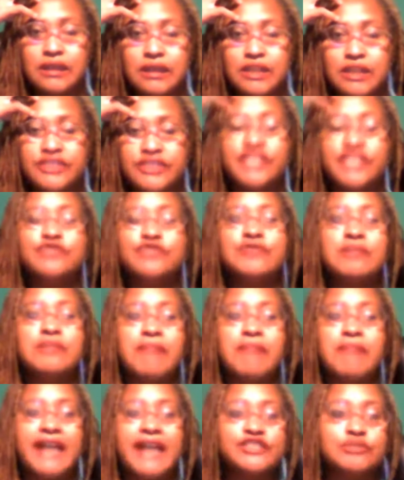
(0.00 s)
then you can
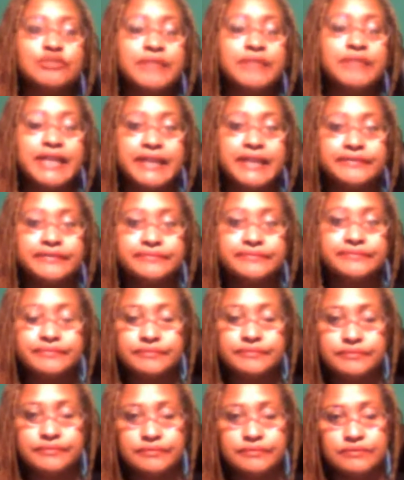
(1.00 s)
mind your money.
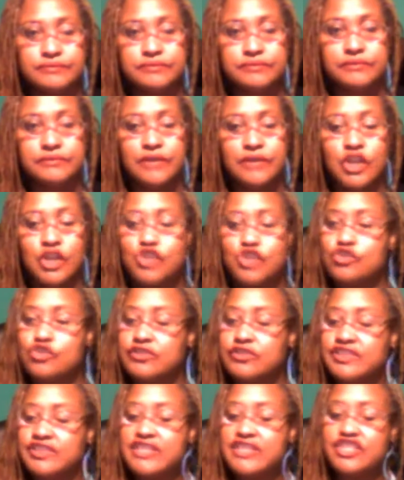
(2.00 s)
You'll
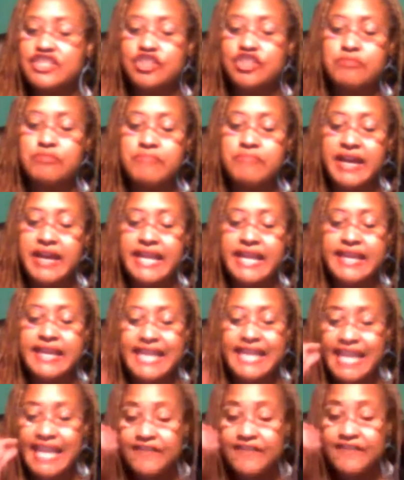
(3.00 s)
see that your money,
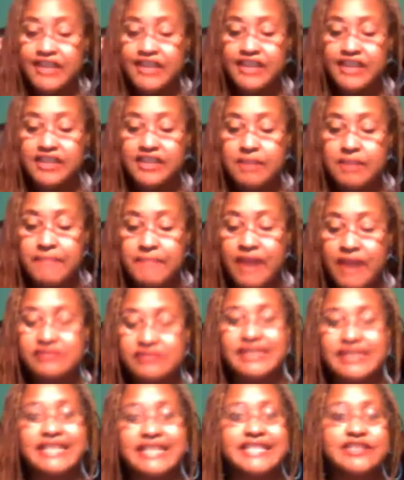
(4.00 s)
even in the amounts
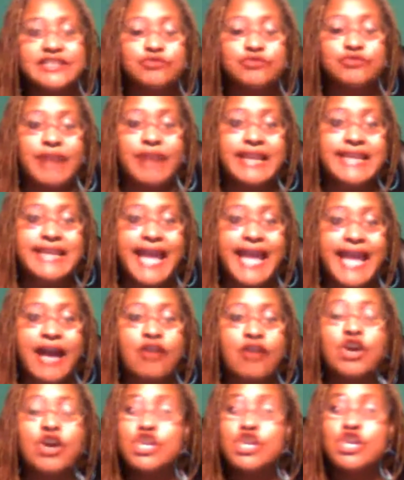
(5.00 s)
that it is right
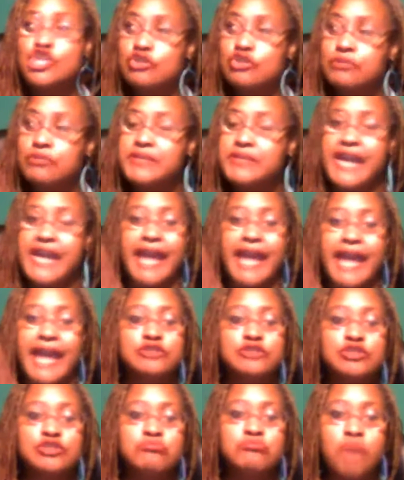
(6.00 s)
now, you'll be
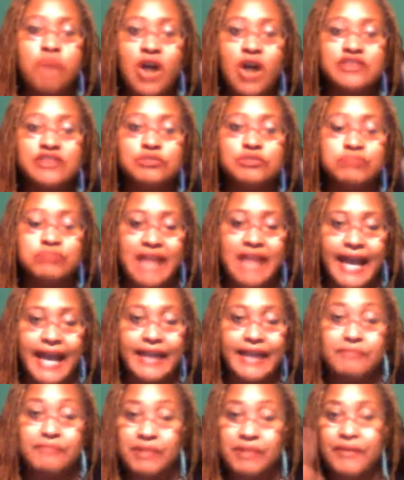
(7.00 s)
able to multiply
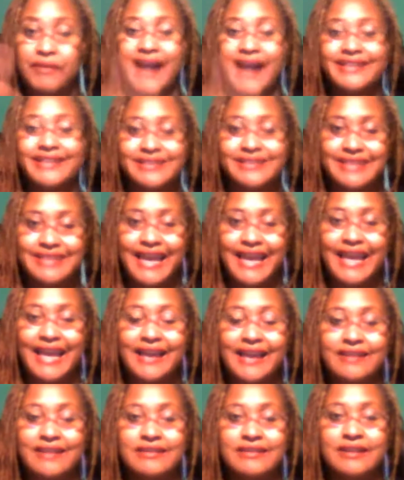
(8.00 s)
it. Remember, I
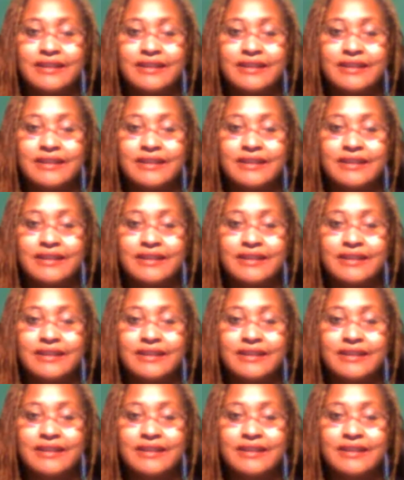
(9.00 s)
said